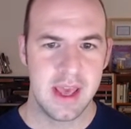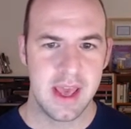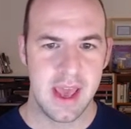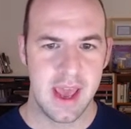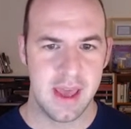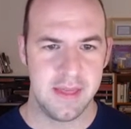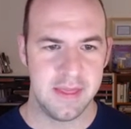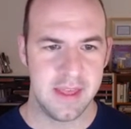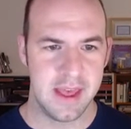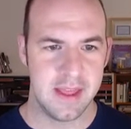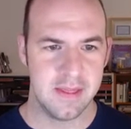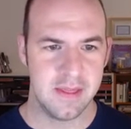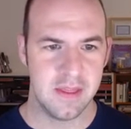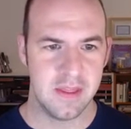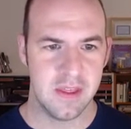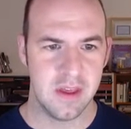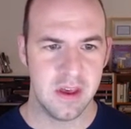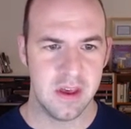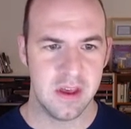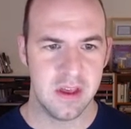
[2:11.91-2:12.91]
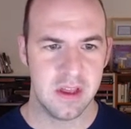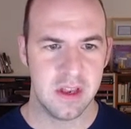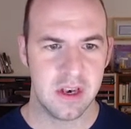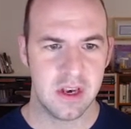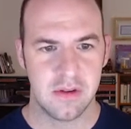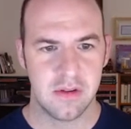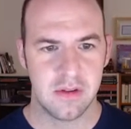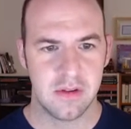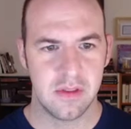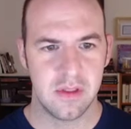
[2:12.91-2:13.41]
and then the
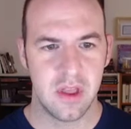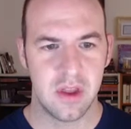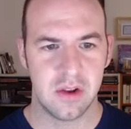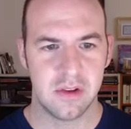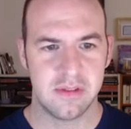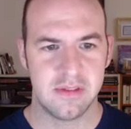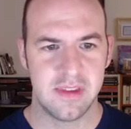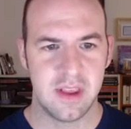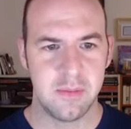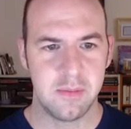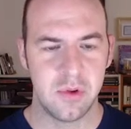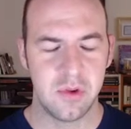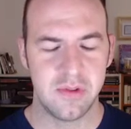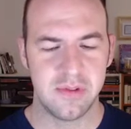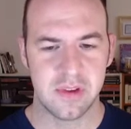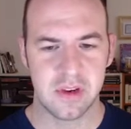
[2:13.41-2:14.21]
little symbols